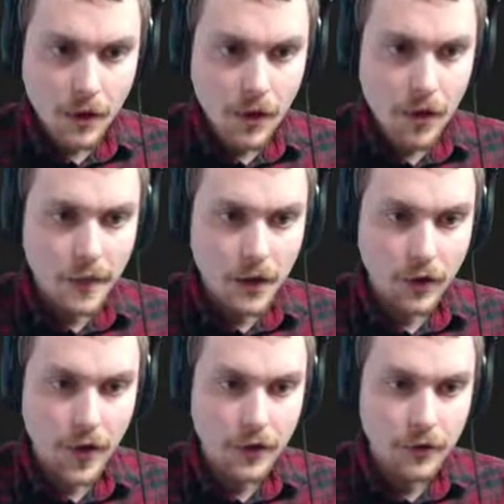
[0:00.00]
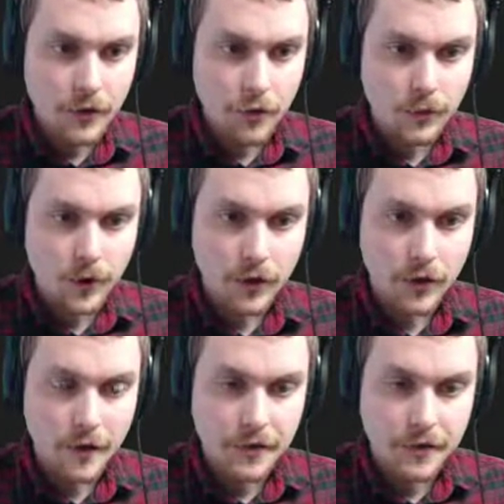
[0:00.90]
Uh, and then our headers, we've got our
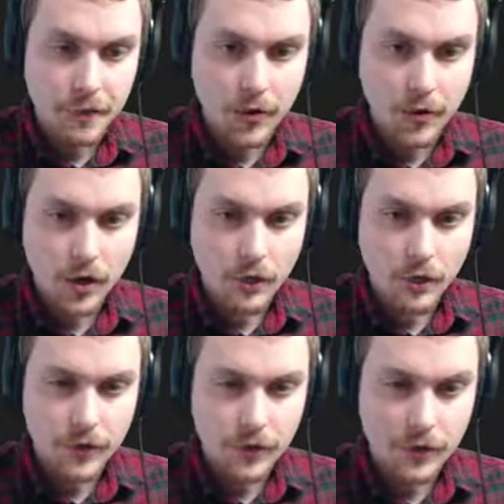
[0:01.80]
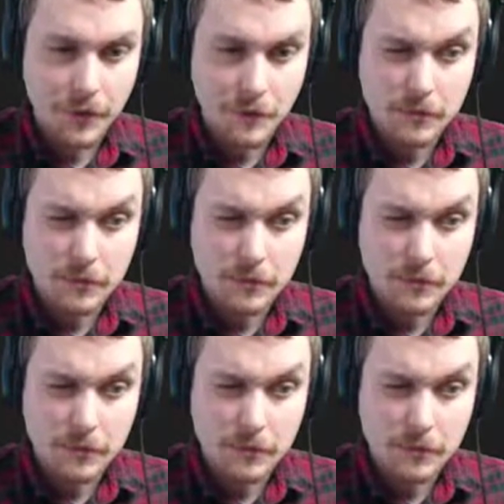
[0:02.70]
content type, we've got our authorization.